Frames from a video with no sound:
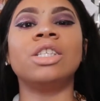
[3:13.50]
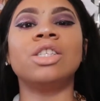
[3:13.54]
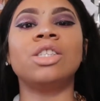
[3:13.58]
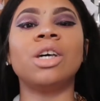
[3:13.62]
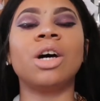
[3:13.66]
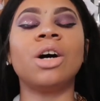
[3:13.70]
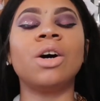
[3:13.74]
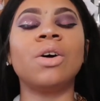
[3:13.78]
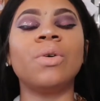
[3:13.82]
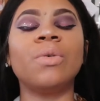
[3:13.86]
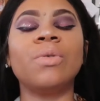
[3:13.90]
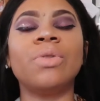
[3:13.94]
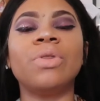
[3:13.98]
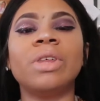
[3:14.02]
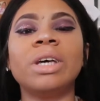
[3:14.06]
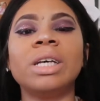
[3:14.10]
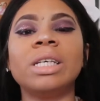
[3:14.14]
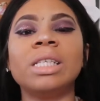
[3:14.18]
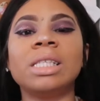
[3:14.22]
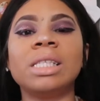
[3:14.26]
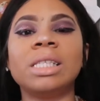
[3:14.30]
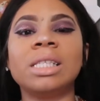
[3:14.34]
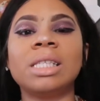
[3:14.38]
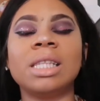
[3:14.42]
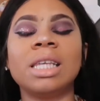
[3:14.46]
so
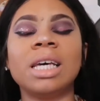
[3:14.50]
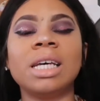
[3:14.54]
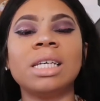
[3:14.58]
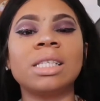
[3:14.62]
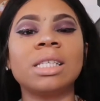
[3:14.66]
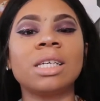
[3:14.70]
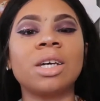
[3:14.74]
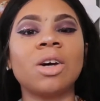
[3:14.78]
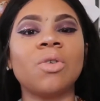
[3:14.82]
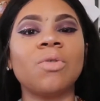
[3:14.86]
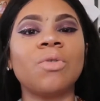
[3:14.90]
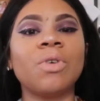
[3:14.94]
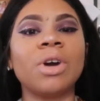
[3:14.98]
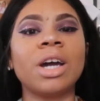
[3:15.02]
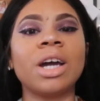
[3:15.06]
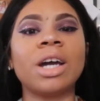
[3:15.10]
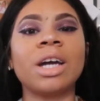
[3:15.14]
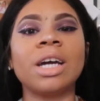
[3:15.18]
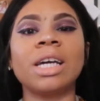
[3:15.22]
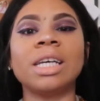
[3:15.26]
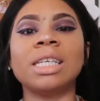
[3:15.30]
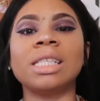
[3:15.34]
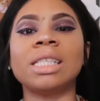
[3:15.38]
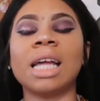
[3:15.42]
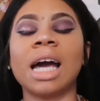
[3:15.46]
this this career
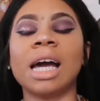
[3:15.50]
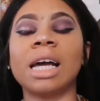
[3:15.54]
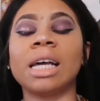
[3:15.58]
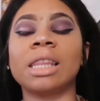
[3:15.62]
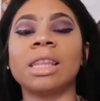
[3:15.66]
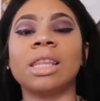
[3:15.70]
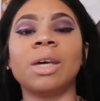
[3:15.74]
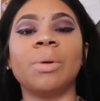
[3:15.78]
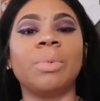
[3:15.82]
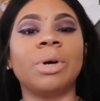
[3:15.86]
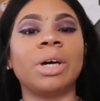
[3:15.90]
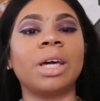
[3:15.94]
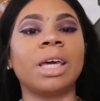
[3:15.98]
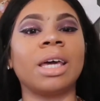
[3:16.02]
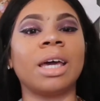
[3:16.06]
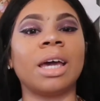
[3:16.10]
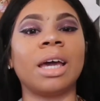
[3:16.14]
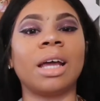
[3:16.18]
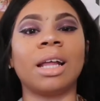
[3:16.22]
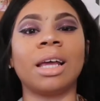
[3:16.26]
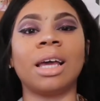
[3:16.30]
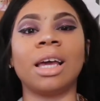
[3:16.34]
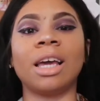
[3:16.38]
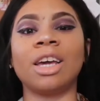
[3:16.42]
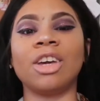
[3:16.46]
is like the
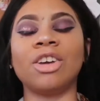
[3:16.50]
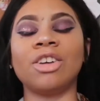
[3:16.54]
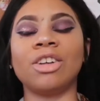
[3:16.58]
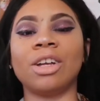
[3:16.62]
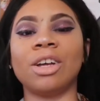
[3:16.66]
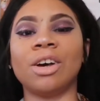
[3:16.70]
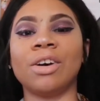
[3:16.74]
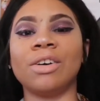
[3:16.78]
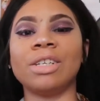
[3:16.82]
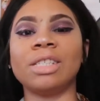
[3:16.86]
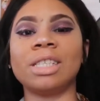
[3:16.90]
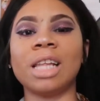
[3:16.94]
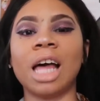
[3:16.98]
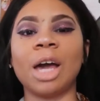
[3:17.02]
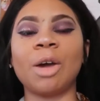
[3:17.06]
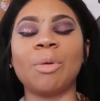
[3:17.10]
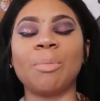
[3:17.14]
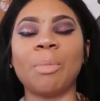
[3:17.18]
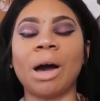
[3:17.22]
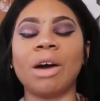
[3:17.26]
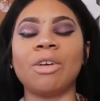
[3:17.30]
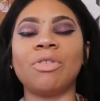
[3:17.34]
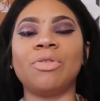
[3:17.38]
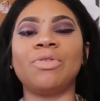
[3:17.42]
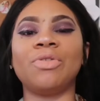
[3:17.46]
beginning you know it's like
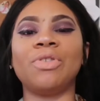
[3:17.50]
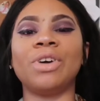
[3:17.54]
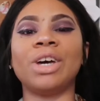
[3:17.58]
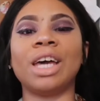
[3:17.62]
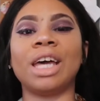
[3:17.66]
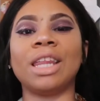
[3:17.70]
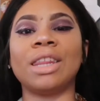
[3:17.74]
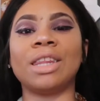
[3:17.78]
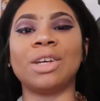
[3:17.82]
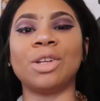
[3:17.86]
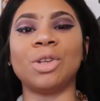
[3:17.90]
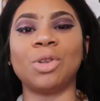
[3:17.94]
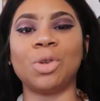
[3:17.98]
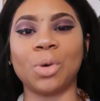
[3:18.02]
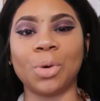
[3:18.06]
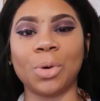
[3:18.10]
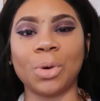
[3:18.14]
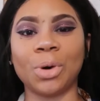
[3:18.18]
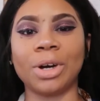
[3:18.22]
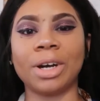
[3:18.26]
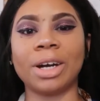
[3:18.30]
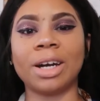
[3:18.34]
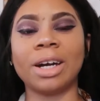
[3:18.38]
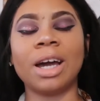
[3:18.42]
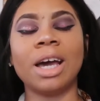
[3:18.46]
my foot in the
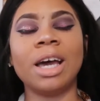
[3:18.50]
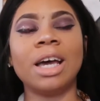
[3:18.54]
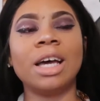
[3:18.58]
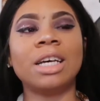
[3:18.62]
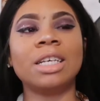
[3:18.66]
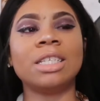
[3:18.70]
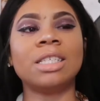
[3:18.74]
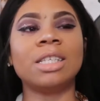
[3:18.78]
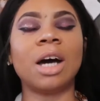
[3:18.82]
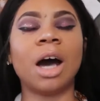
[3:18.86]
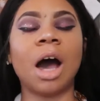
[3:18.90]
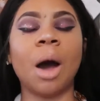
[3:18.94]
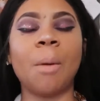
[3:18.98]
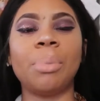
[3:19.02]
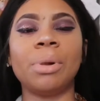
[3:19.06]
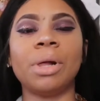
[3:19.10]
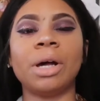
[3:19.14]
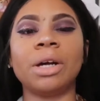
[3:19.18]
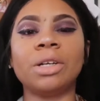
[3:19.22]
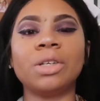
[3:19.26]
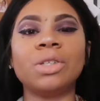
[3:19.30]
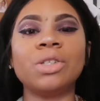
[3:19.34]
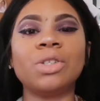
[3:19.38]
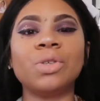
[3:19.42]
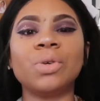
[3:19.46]
door so i
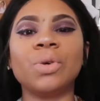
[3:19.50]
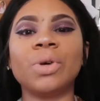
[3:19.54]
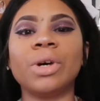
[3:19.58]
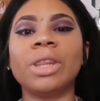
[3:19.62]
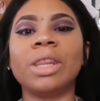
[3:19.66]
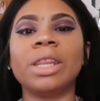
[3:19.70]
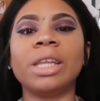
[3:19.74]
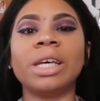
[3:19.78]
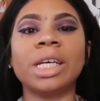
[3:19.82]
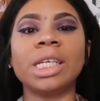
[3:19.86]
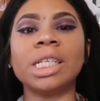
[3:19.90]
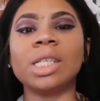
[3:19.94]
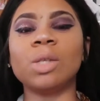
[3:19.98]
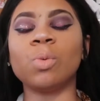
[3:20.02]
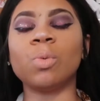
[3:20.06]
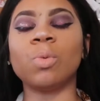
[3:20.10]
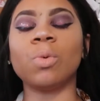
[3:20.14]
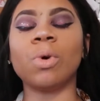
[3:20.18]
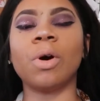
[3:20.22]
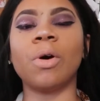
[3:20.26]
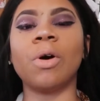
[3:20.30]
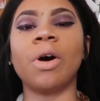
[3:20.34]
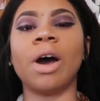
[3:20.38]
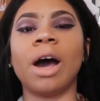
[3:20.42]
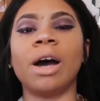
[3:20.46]
plan on doing this
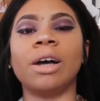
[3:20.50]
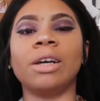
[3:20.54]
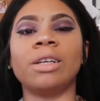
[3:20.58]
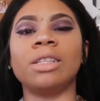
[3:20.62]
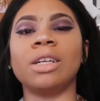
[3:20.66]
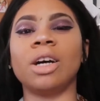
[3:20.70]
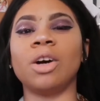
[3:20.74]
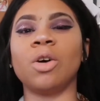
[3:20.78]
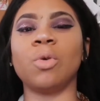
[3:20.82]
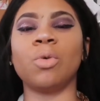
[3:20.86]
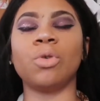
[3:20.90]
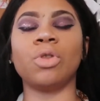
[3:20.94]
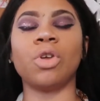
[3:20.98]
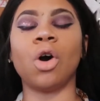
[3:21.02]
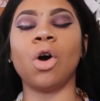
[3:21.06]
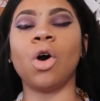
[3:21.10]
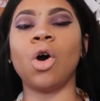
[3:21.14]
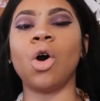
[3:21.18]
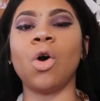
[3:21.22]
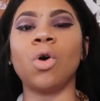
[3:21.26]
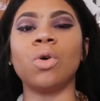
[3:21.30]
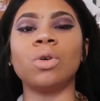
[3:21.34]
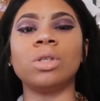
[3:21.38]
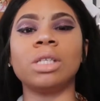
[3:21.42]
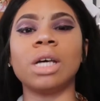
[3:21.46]
you know the
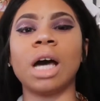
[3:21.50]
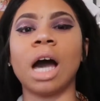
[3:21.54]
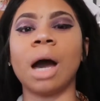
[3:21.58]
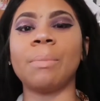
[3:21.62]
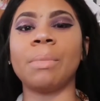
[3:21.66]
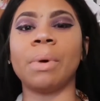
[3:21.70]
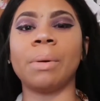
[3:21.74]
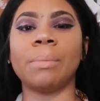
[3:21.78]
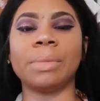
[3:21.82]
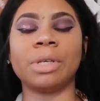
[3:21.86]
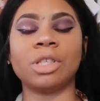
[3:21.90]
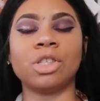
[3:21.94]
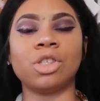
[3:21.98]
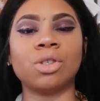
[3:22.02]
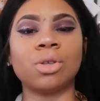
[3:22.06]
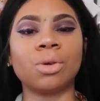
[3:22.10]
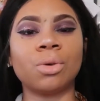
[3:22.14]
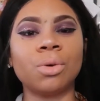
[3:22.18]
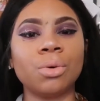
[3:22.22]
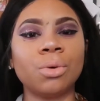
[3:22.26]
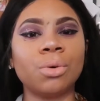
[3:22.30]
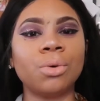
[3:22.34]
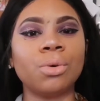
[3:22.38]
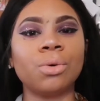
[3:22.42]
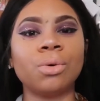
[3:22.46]
whole time i'm in
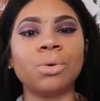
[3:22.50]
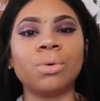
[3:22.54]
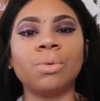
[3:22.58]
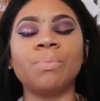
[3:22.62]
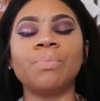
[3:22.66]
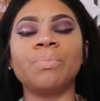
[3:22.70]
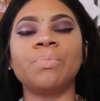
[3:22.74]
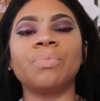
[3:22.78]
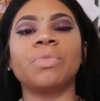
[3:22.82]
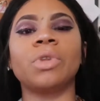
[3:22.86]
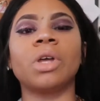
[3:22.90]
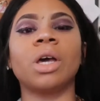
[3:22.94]
school